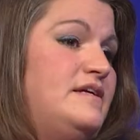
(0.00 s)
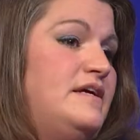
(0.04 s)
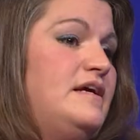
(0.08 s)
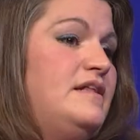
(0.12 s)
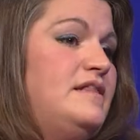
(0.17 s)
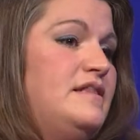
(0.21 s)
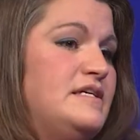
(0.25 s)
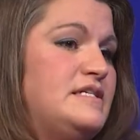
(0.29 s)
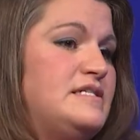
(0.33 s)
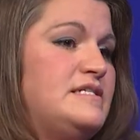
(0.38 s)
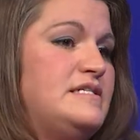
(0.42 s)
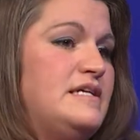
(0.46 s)

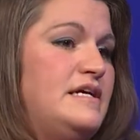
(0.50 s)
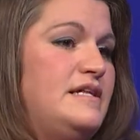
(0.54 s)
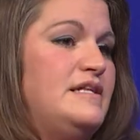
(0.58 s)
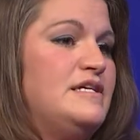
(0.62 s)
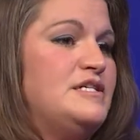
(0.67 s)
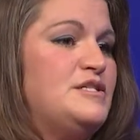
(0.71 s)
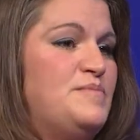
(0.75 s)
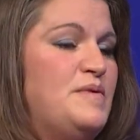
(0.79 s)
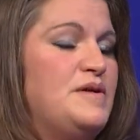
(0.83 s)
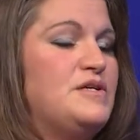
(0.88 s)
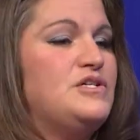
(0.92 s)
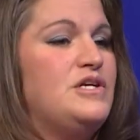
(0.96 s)
in
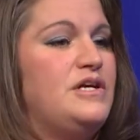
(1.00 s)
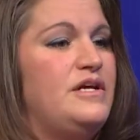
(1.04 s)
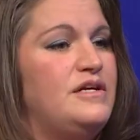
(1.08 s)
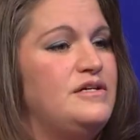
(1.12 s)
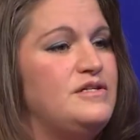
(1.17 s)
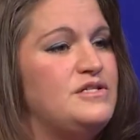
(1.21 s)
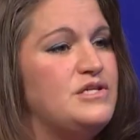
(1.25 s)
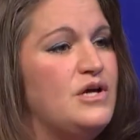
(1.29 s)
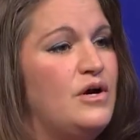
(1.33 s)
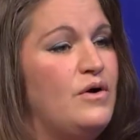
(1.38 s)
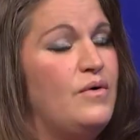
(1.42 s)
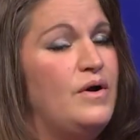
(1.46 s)
this mission.
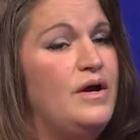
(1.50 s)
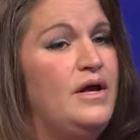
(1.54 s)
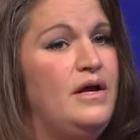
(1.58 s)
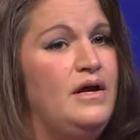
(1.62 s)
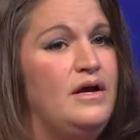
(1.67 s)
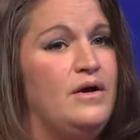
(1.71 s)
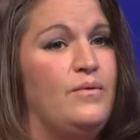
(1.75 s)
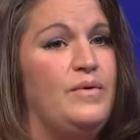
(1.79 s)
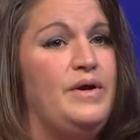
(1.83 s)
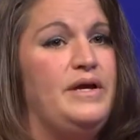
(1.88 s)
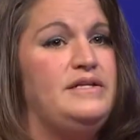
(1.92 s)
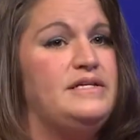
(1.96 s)
And so
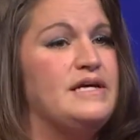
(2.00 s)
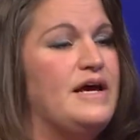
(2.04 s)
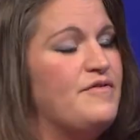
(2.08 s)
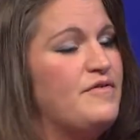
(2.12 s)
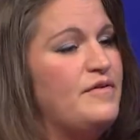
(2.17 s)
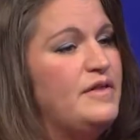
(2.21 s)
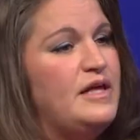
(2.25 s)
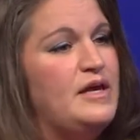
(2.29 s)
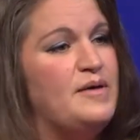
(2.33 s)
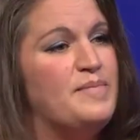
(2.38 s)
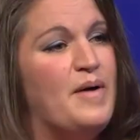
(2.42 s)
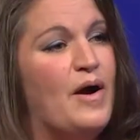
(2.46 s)
we
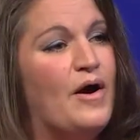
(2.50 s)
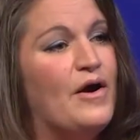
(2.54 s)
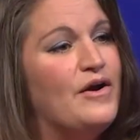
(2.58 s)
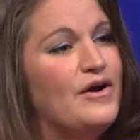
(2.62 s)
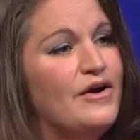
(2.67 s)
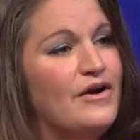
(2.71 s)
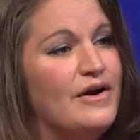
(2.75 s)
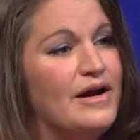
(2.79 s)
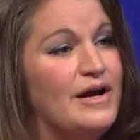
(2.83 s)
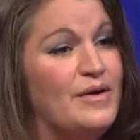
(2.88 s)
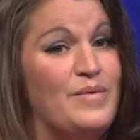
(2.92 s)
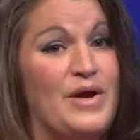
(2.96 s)
definitely
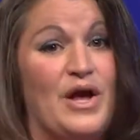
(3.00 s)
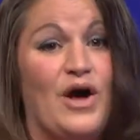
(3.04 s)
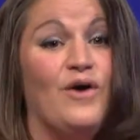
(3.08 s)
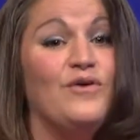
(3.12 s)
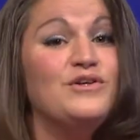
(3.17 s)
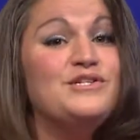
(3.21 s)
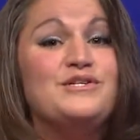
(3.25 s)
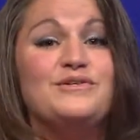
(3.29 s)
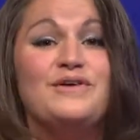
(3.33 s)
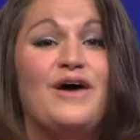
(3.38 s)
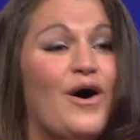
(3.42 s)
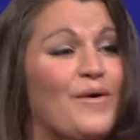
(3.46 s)
partner, and we
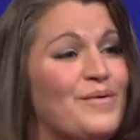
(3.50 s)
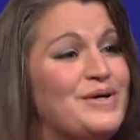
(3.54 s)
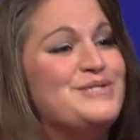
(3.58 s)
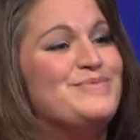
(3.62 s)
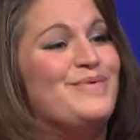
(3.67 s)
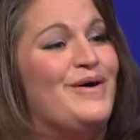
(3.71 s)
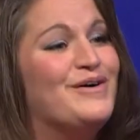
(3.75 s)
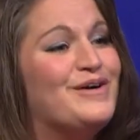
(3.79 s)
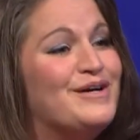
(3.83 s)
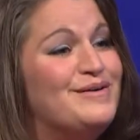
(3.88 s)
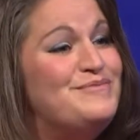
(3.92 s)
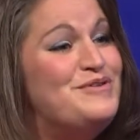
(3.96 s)
always
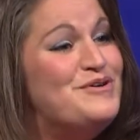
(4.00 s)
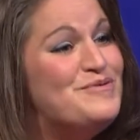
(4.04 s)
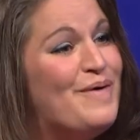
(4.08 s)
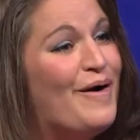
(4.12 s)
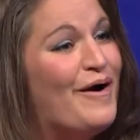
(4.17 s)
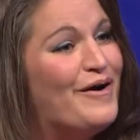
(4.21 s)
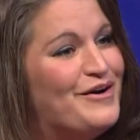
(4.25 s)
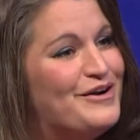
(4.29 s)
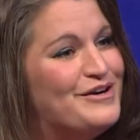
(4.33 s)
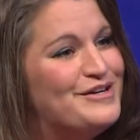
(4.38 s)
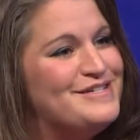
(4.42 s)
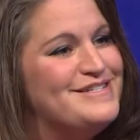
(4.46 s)
welcome new
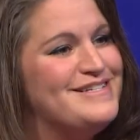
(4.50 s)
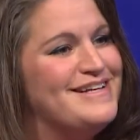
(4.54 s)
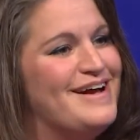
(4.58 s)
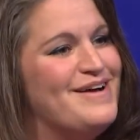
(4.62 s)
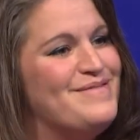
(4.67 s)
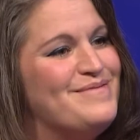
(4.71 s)
partners.